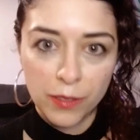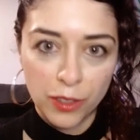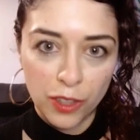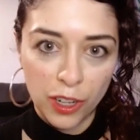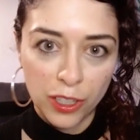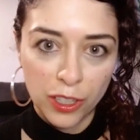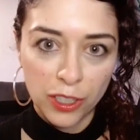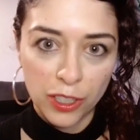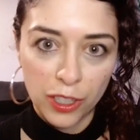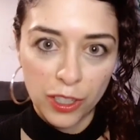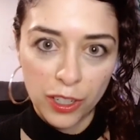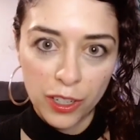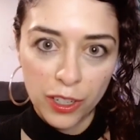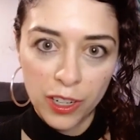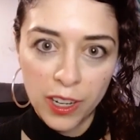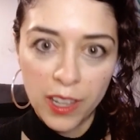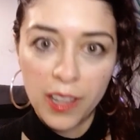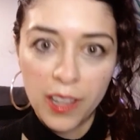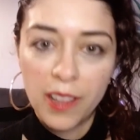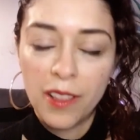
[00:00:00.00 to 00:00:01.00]
structure
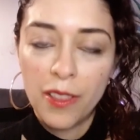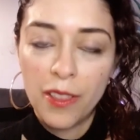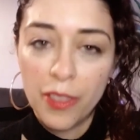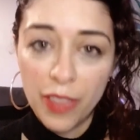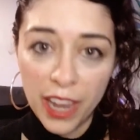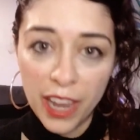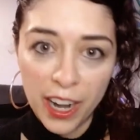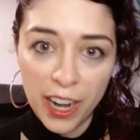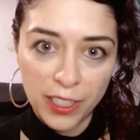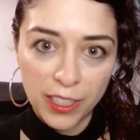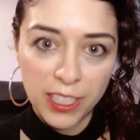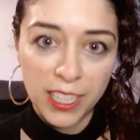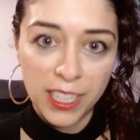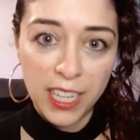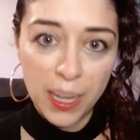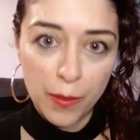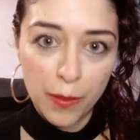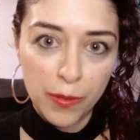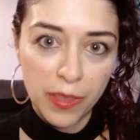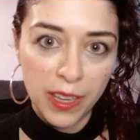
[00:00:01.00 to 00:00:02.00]
there to
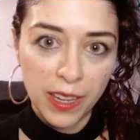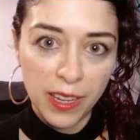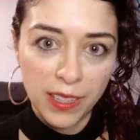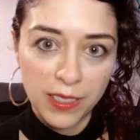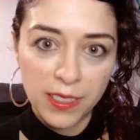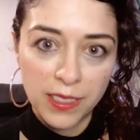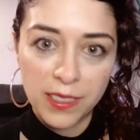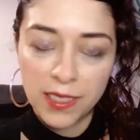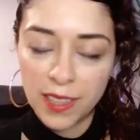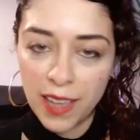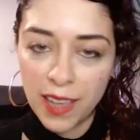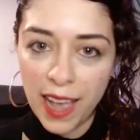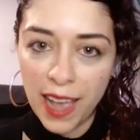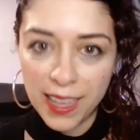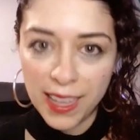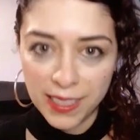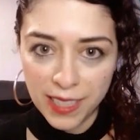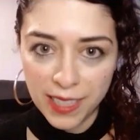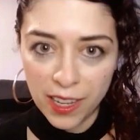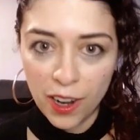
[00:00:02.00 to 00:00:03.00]
keep things
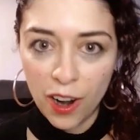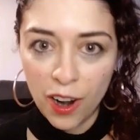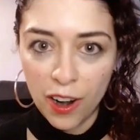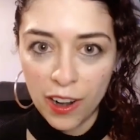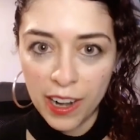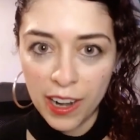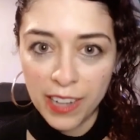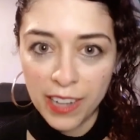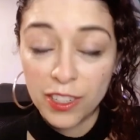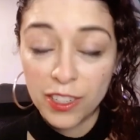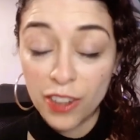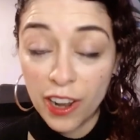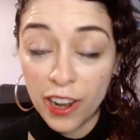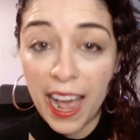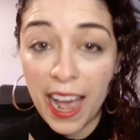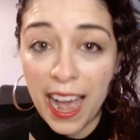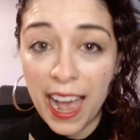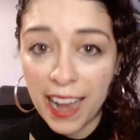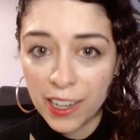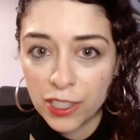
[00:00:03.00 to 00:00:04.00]
as they are and to
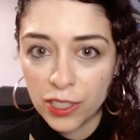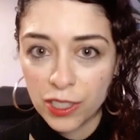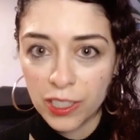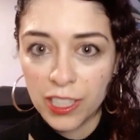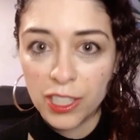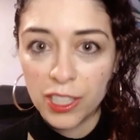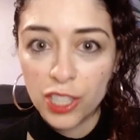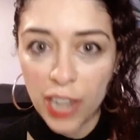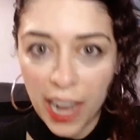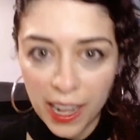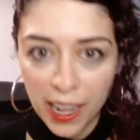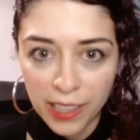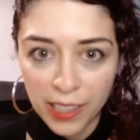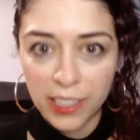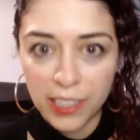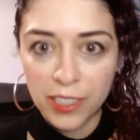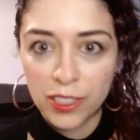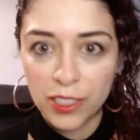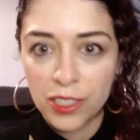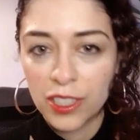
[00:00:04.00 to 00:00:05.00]
not actually
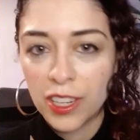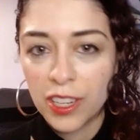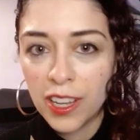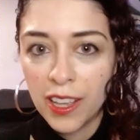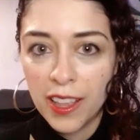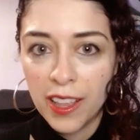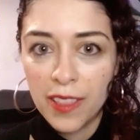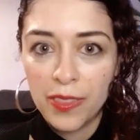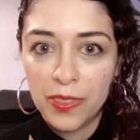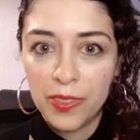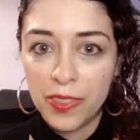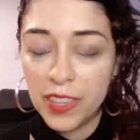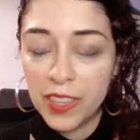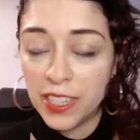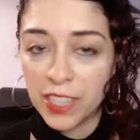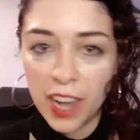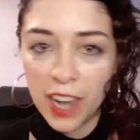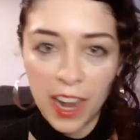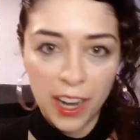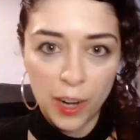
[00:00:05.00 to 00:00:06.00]
challenge the
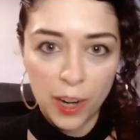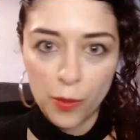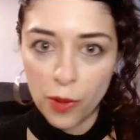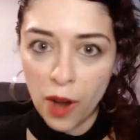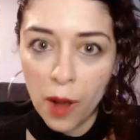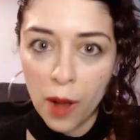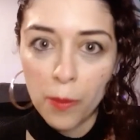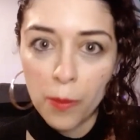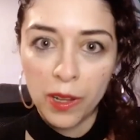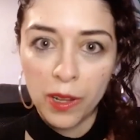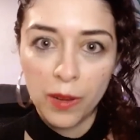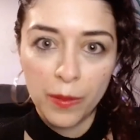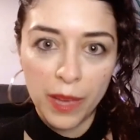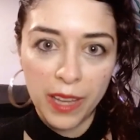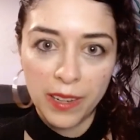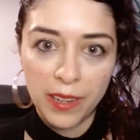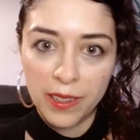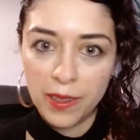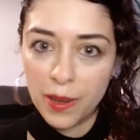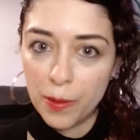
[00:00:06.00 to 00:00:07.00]
entire problem.
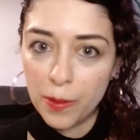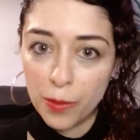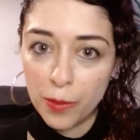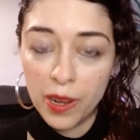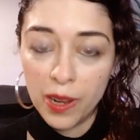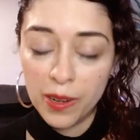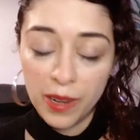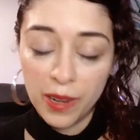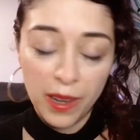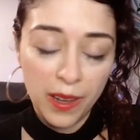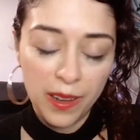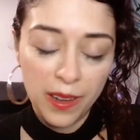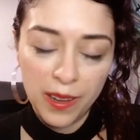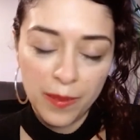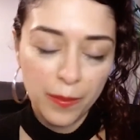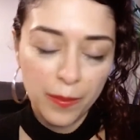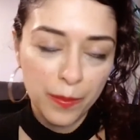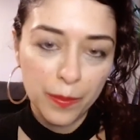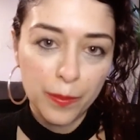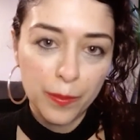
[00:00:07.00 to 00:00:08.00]
And
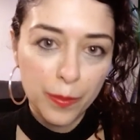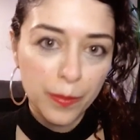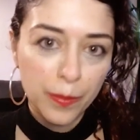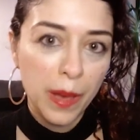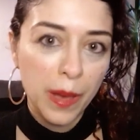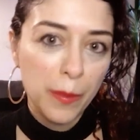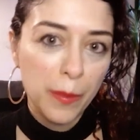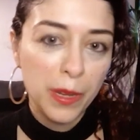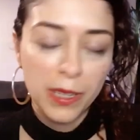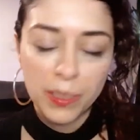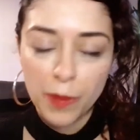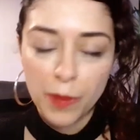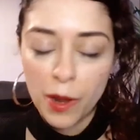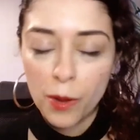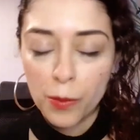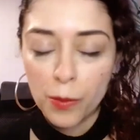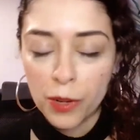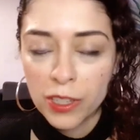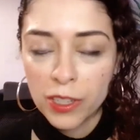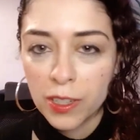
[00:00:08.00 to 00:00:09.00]
I mean, it's my
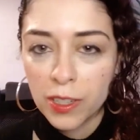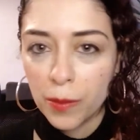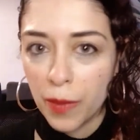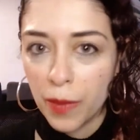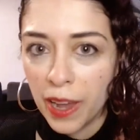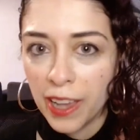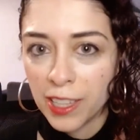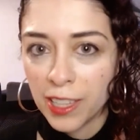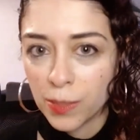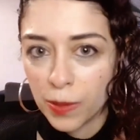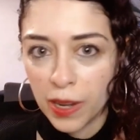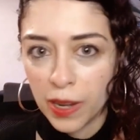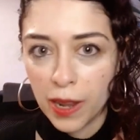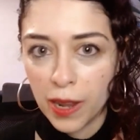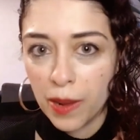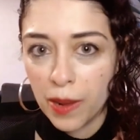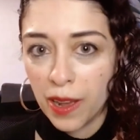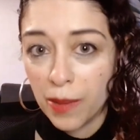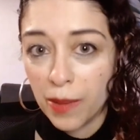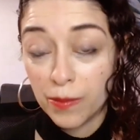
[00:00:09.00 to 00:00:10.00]
own personal bias,
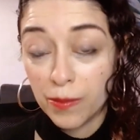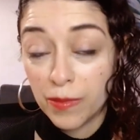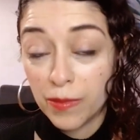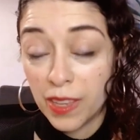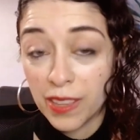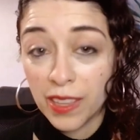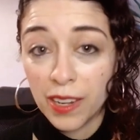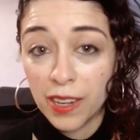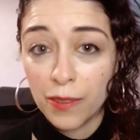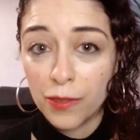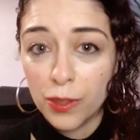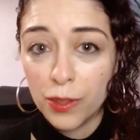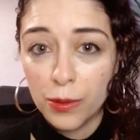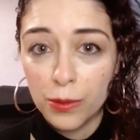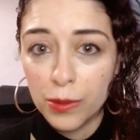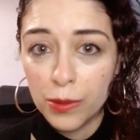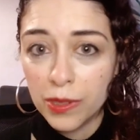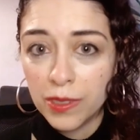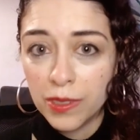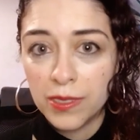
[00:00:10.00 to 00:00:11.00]
but I think that if
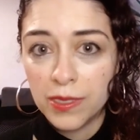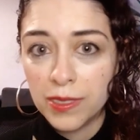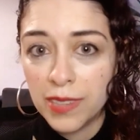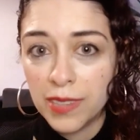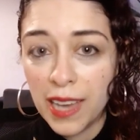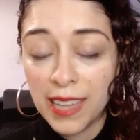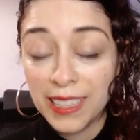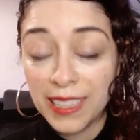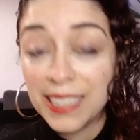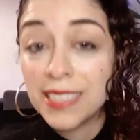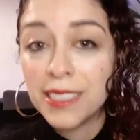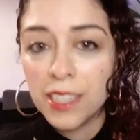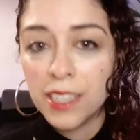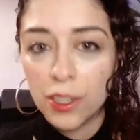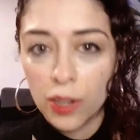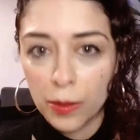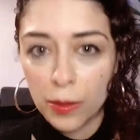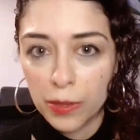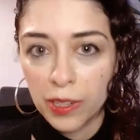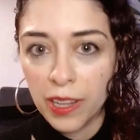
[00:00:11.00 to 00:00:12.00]
you would at least
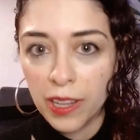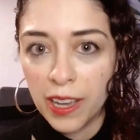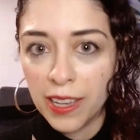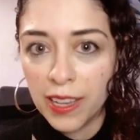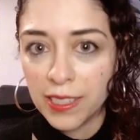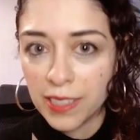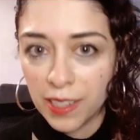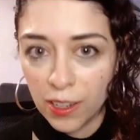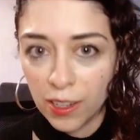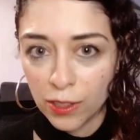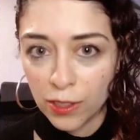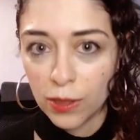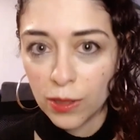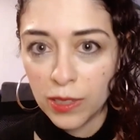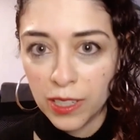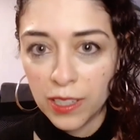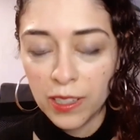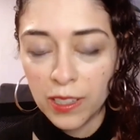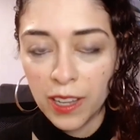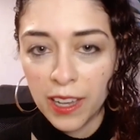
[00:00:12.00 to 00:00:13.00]
decriminalize and also
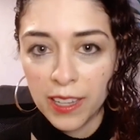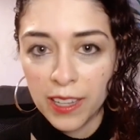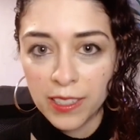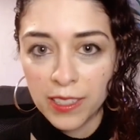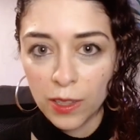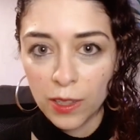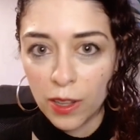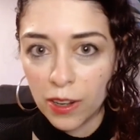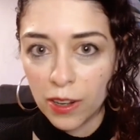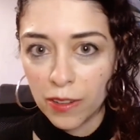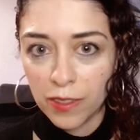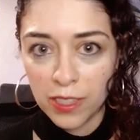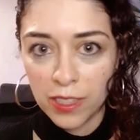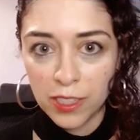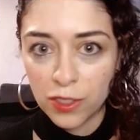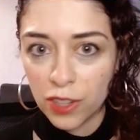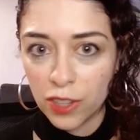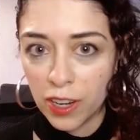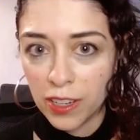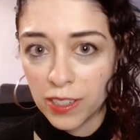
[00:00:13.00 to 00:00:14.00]
legalize a lot of
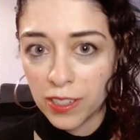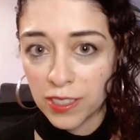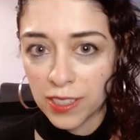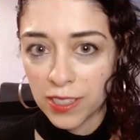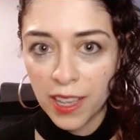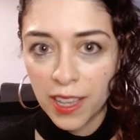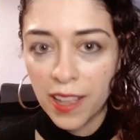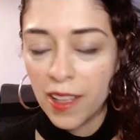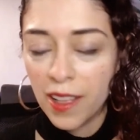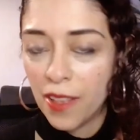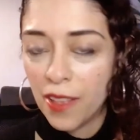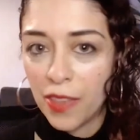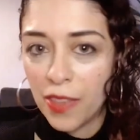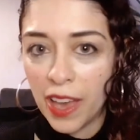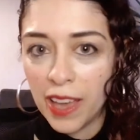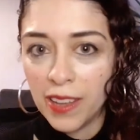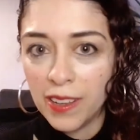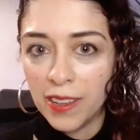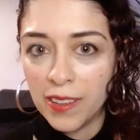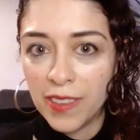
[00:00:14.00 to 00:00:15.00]
these drugs,
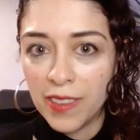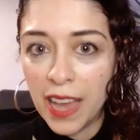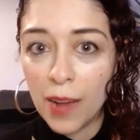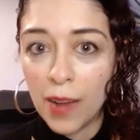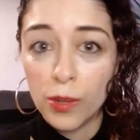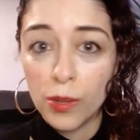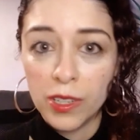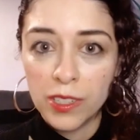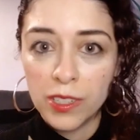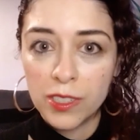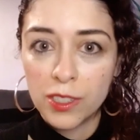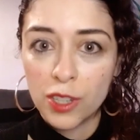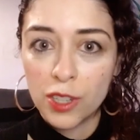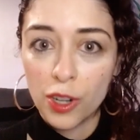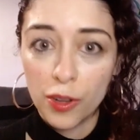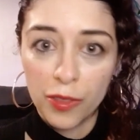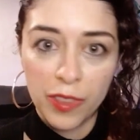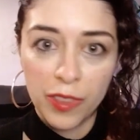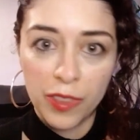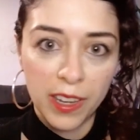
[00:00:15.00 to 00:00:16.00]
then that would
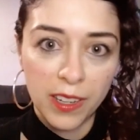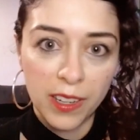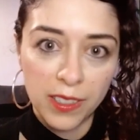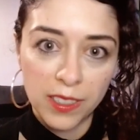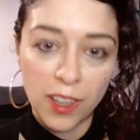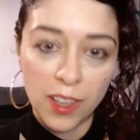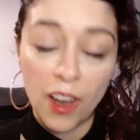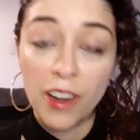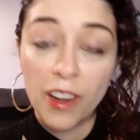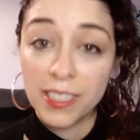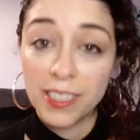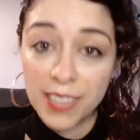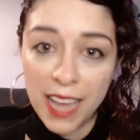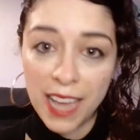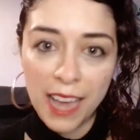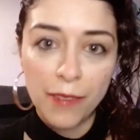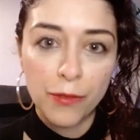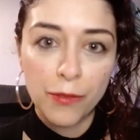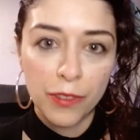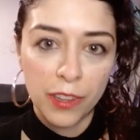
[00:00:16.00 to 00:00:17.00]
turn things on its
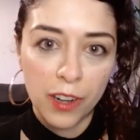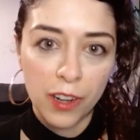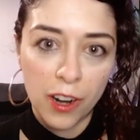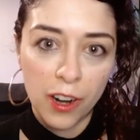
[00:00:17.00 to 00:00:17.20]
head for the